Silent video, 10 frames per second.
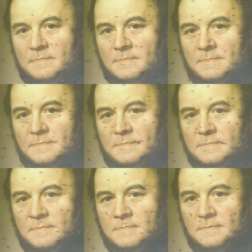It
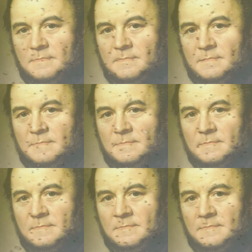seems that my
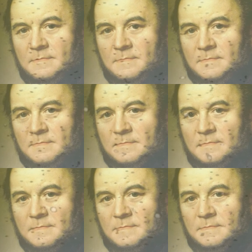destiny is to
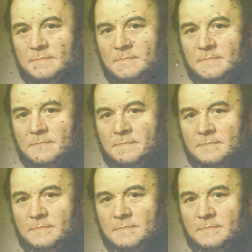die dreaming.